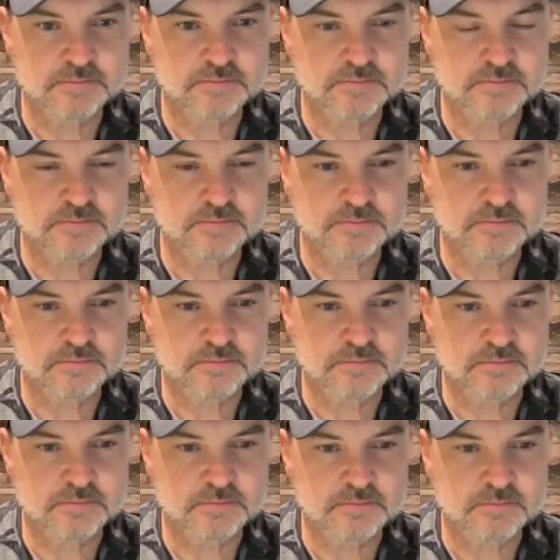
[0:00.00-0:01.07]

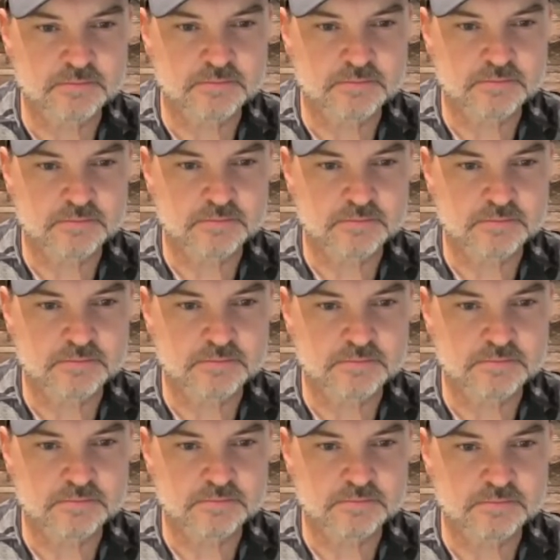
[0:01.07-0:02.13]

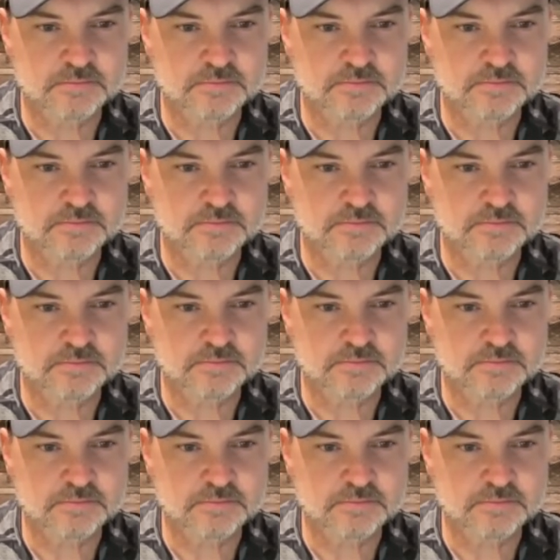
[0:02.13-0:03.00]
[no speech]